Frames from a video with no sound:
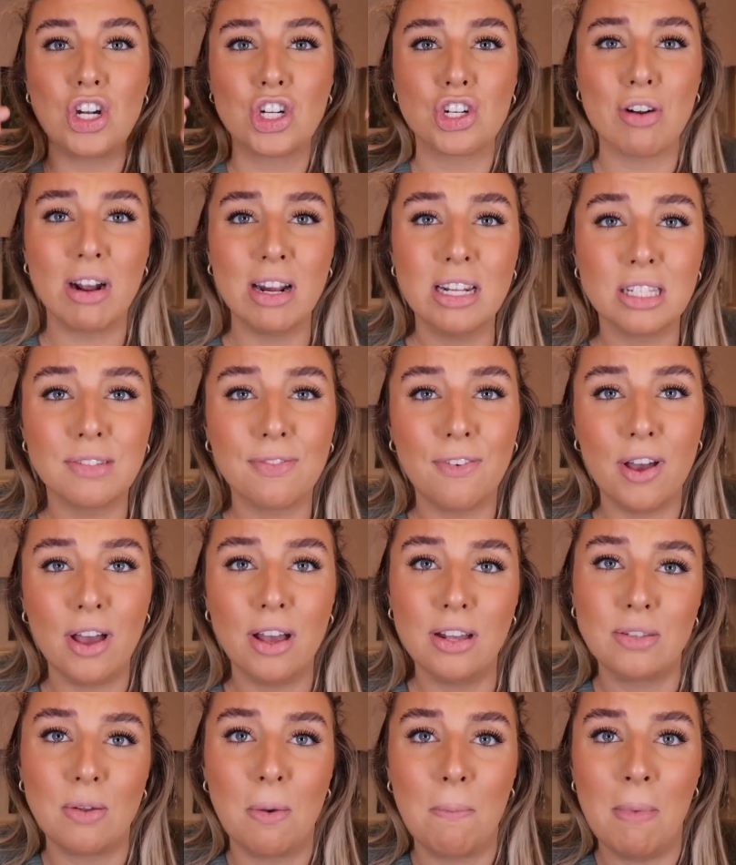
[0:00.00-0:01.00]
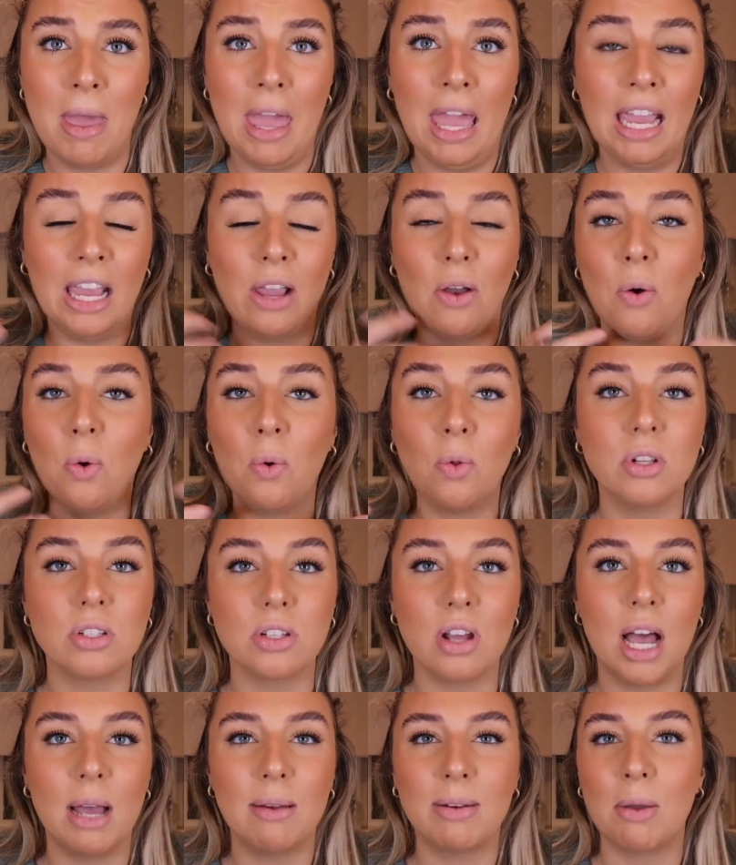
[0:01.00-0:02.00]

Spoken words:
transfers on me all the time,